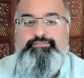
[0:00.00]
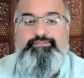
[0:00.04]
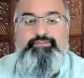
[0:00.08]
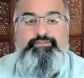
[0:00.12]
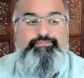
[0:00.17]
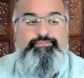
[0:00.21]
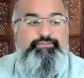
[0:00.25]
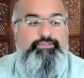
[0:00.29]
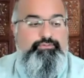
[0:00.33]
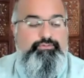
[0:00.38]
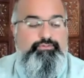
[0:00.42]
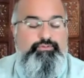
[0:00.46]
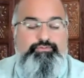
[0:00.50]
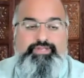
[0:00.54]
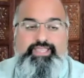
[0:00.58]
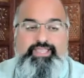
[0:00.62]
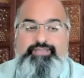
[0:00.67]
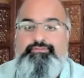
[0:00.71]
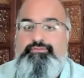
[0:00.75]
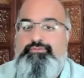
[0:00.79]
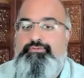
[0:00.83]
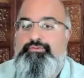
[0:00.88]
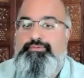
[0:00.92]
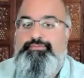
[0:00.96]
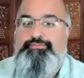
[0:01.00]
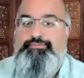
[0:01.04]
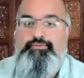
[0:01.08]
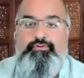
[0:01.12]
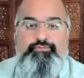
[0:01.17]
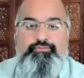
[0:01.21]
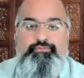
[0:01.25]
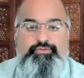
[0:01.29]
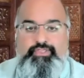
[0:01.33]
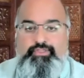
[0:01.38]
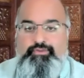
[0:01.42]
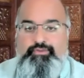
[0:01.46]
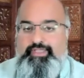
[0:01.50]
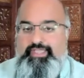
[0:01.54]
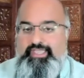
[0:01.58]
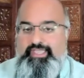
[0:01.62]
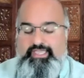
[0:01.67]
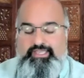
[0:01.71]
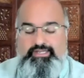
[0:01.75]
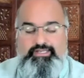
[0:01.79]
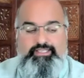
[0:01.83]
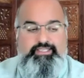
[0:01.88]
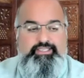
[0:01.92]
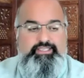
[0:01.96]
If you don't have a roof over your
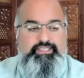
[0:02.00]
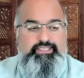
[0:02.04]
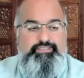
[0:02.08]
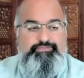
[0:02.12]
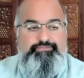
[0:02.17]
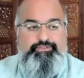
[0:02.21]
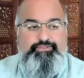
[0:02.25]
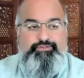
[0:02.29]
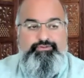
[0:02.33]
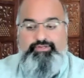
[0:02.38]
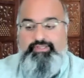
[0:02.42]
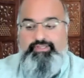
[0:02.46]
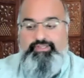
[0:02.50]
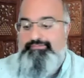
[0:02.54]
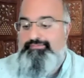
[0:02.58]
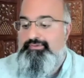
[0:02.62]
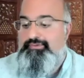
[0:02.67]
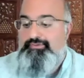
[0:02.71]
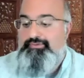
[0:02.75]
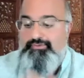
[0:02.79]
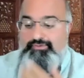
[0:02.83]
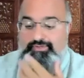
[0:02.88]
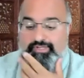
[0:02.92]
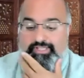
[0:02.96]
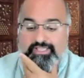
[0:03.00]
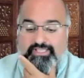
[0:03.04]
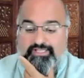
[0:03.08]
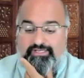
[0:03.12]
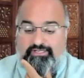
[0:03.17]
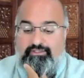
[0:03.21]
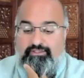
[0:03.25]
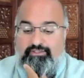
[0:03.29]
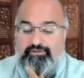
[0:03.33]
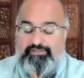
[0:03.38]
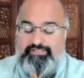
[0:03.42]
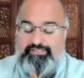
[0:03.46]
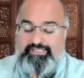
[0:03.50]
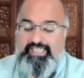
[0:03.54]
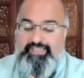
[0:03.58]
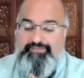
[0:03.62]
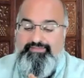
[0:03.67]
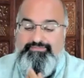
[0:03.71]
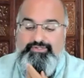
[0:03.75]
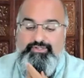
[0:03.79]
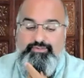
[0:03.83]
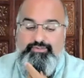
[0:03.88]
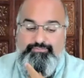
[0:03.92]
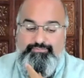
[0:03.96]
head, if you're not only
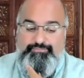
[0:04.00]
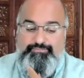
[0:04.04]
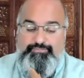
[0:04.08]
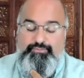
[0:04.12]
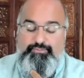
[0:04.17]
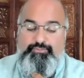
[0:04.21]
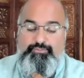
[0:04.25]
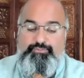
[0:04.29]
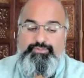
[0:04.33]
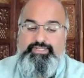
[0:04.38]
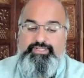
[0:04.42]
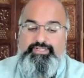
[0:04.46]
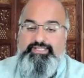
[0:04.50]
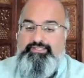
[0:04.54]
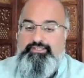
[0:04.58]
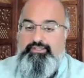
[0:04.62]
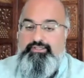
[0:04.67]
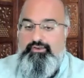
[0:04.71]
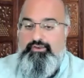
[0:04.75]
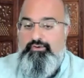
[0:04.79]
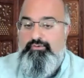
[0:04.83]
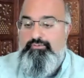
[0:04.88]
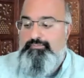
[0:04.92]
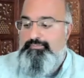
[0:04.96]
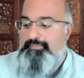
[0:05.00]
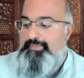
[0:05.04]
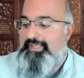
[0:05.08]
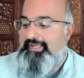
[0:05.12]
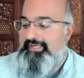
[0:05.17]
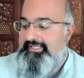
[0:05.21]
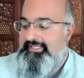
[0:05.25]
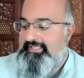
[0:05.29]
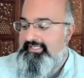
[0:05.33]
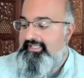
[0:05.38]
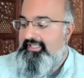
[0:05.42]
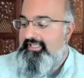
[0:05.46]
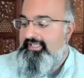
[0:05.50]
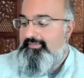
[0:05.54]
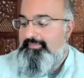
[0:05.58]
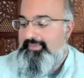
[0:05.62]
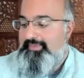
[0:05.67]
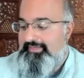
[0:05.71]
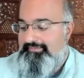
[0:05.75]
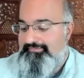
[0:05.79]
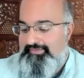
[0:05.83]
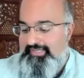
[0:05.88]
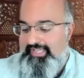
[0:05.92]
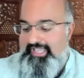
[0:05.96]
have no food in your own belly,
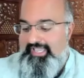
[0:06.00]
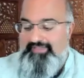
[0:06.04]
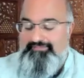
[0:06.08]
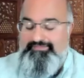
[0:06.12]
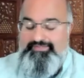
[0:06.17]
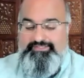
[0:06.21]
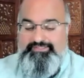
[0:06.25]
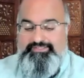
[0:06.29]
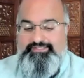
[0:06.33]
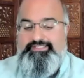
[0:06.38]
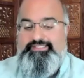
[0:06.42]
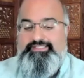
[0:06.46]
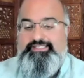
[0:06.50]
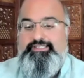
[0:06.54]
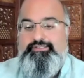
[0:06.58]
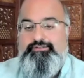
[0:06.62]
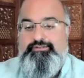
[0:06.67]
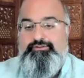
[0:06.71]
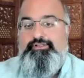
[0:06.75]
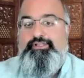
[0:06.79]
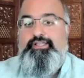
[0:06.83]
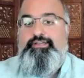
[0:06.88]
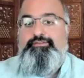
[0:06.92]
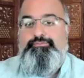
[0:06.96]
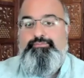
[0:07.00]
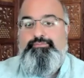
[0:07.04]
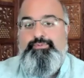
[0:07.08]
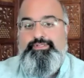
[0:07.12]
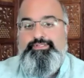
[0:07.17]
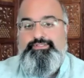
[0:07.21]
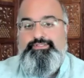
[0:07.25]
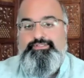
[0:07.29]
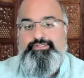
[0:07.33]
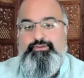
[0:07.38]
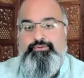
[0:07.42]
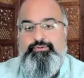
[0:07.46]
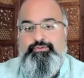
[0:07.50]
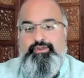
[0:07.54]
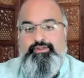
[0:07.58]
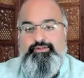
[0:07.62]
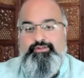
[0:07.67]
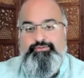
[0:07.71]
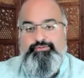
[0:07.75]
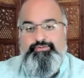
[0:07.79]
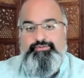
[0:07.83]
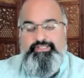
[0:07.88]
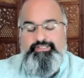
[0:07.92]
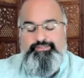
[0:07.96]
but if you're having to see your loved ones go
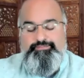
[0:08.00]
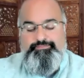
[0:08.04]
hungry,